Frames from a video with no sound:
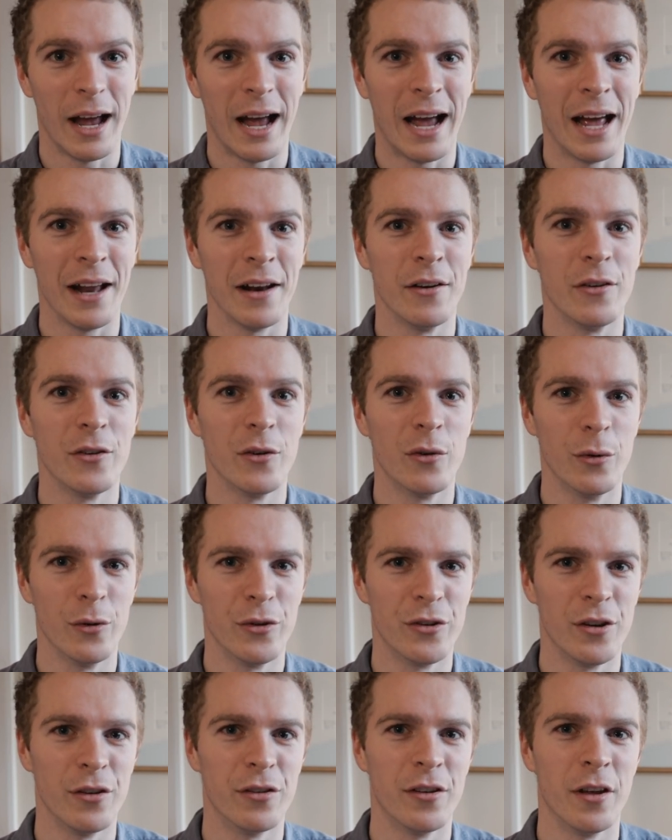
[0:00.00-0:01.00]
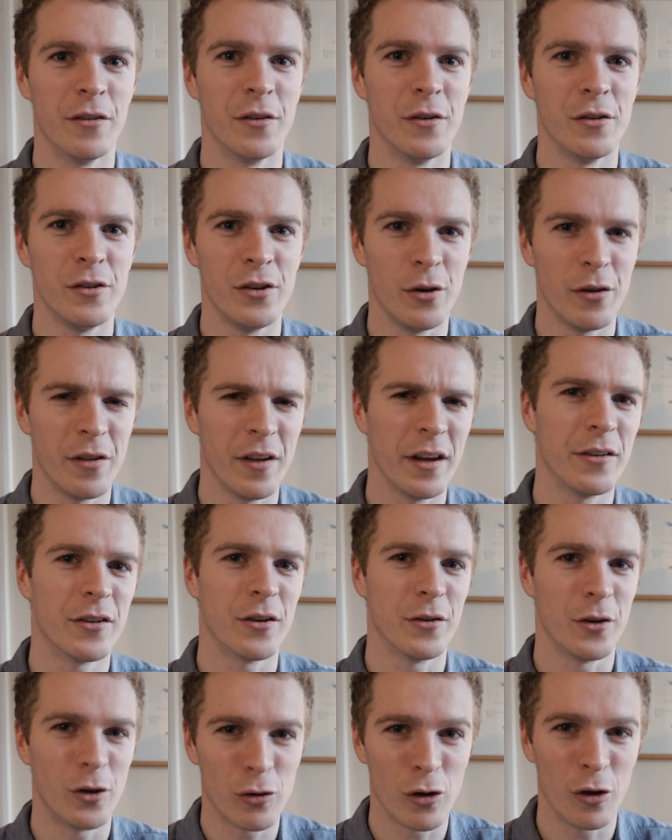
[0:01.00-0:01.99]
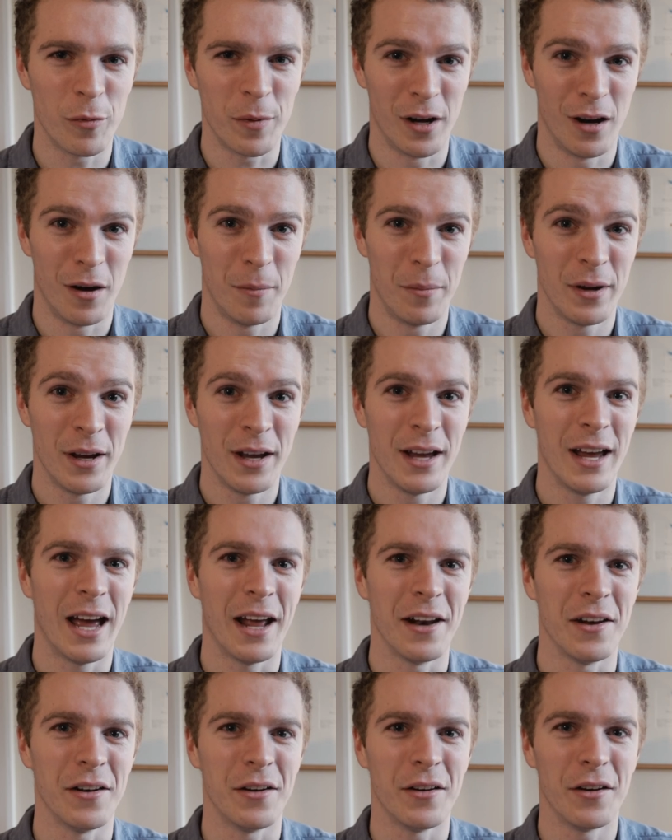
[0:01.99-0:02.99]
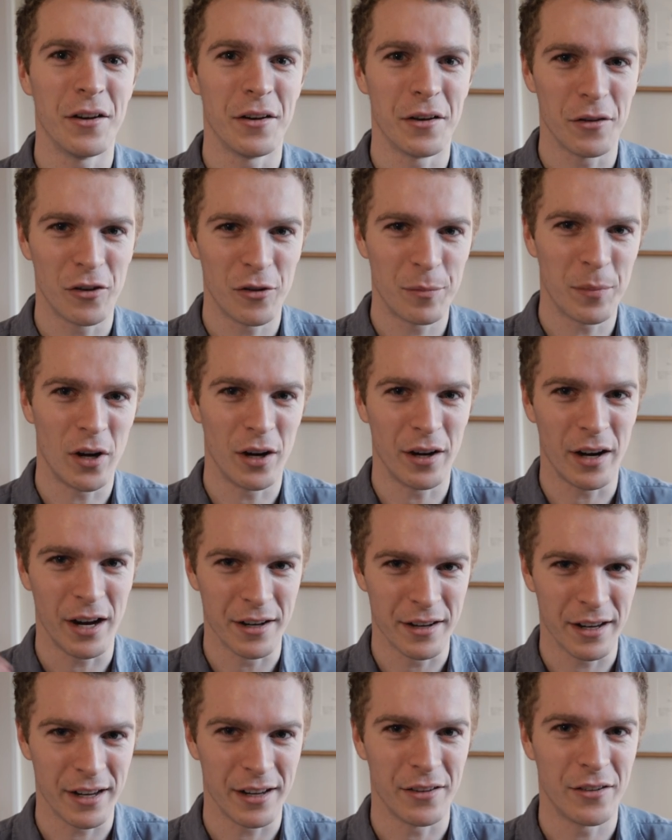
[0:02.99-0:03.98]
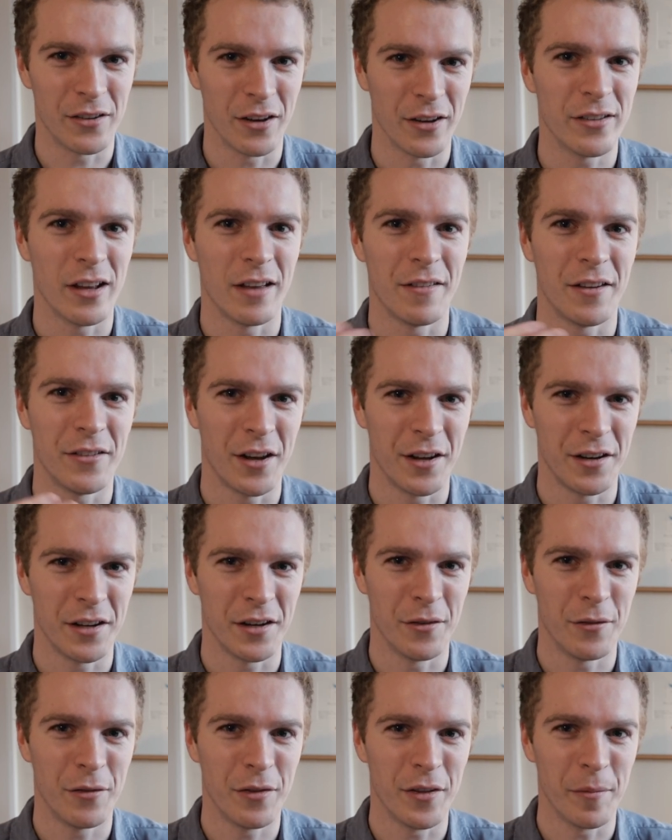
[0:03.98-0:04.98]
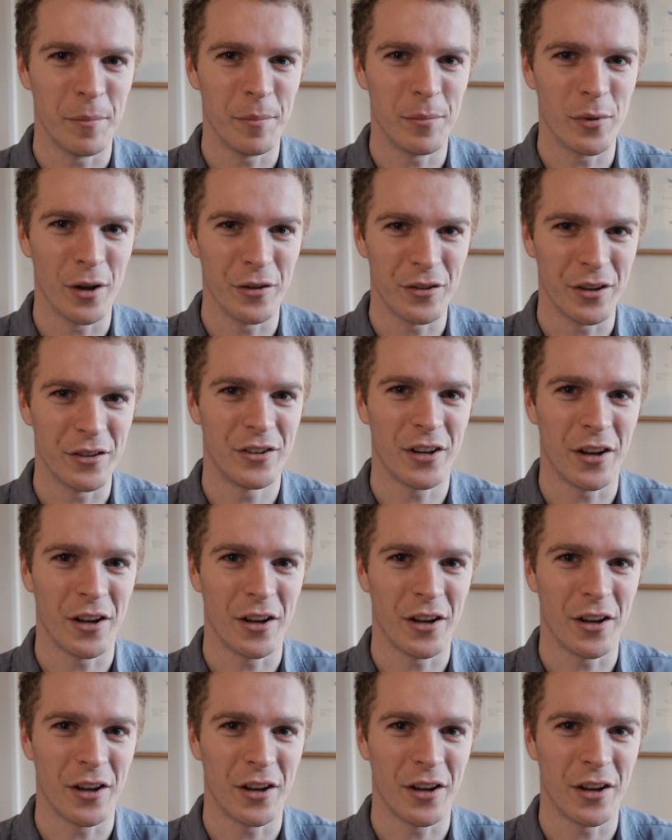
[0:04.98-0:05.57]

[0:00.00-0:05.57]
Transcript: and also so that new things can crop up and spark ideas. So it's like this idea of the branches